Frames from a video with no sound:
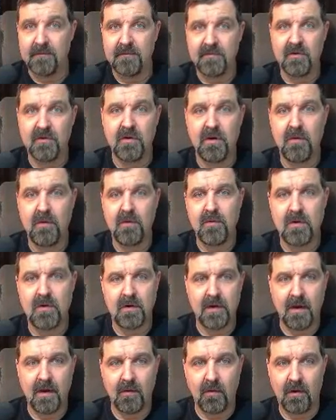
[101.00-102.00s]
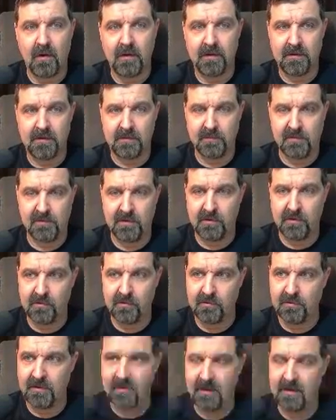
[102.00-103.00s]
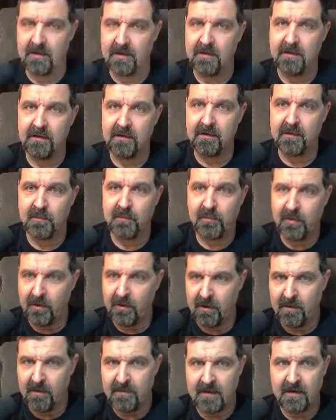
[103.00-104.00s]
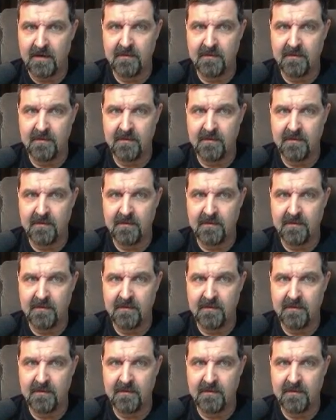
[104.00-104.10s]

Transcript: so here we are now on the computer, and the program that I